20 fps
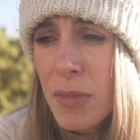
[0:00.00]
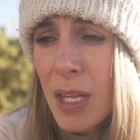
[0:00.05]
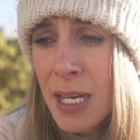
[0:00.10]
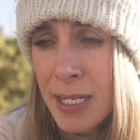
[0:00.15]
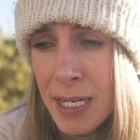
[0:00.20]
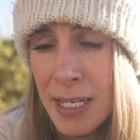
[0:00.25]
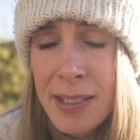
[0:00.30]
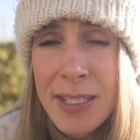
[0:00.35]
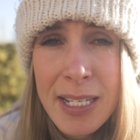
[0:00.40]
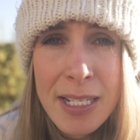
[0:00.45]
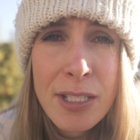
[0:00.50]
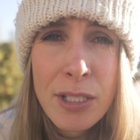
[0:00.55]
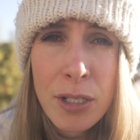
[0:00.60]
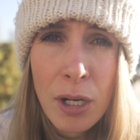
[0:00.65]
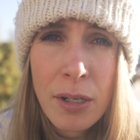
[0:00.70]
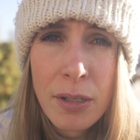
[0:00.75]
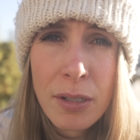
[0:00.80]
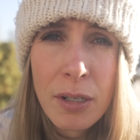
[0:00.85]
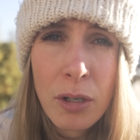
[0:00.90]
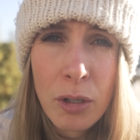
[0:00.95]
And it's since
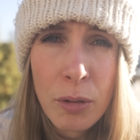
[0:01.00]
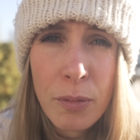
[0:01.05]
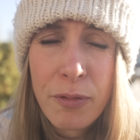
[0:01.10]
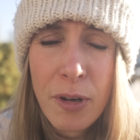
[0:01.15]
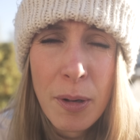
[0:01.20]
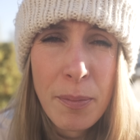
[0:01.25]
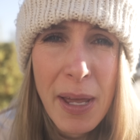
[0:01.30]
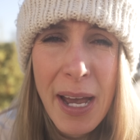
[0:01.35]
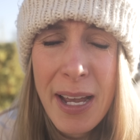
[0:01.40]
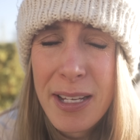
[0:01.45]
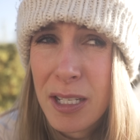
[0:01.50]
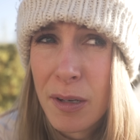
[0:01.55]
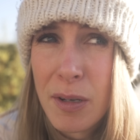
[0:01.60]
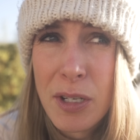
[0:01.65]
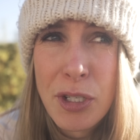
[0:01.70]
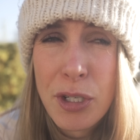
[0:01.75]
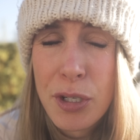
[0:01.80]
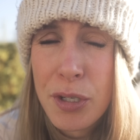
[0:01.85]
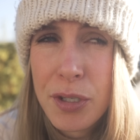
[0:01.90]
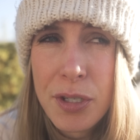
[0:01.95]
gone up from that, so
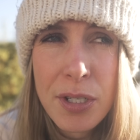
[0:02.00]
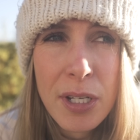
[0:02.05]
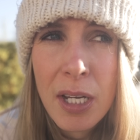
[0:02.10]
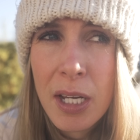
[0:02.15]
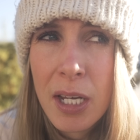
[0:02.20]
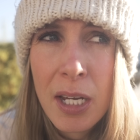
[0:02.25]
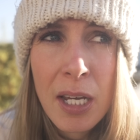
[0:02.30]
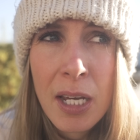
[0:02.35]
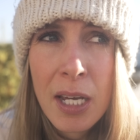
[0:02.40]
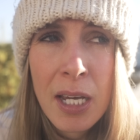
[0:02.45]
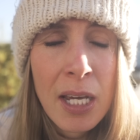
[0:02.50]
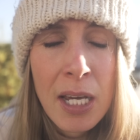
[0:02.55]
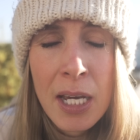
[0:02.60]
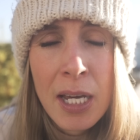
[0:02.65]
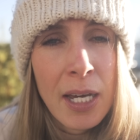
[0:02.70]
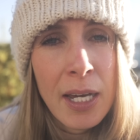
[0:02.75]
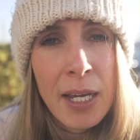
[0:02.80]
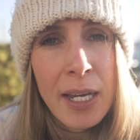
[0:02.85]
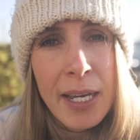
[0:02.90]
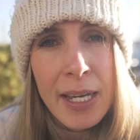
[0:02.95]
it's just
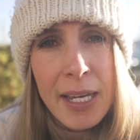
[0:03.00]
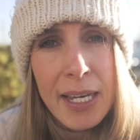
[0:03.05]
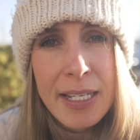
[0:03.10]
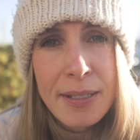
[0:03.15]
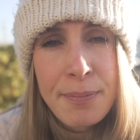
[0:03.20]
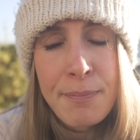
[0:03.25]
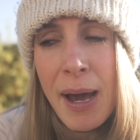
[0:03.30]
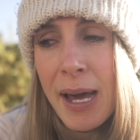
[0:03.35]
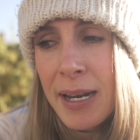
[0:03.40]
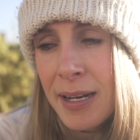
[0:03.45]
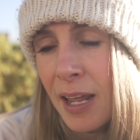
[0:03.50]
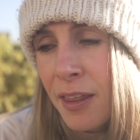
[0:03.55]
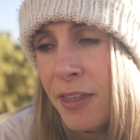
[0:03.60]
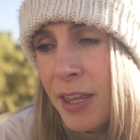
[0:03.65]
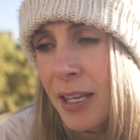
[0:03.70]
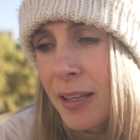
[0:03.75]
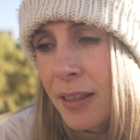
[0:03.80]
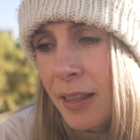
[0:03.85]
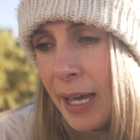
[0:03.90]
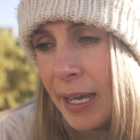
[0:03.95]
it's mad. And I
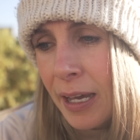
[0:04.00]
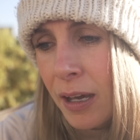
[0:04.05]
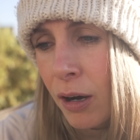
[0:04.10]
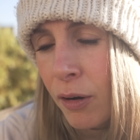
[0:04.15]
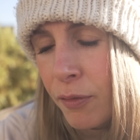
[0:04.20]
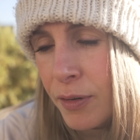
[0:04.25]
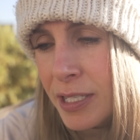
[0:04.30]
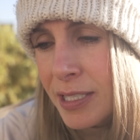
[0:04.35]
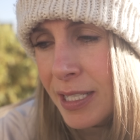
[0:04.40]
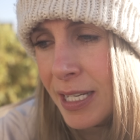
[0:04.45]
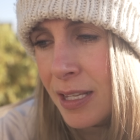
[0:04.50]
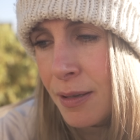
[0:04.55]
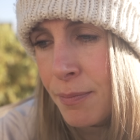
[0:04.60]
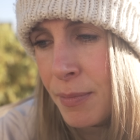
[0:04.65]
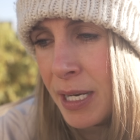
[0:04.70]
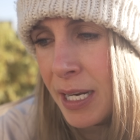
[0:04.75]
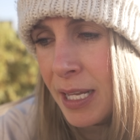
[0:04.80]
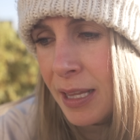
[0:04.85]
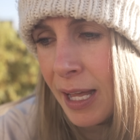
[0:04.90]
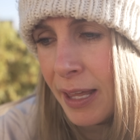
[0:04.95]
think, like, obviously at the
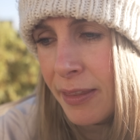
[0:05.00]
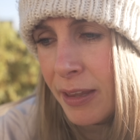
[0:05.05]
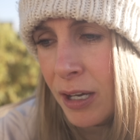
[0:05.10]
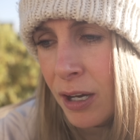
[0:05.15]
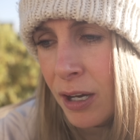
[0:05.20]
minute, like, the